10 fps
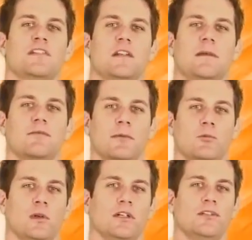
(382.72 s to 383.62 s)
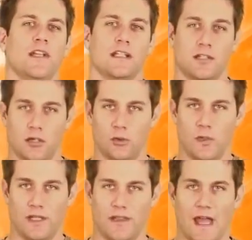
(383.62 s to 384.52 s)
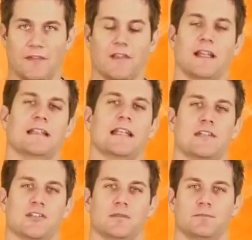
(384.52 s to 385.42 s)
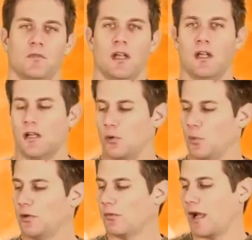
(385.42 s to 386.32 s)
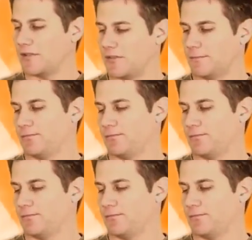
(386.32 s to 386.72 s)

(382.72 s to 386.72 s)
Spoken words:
comes from Will Denko with Athletic Nation. Will writes,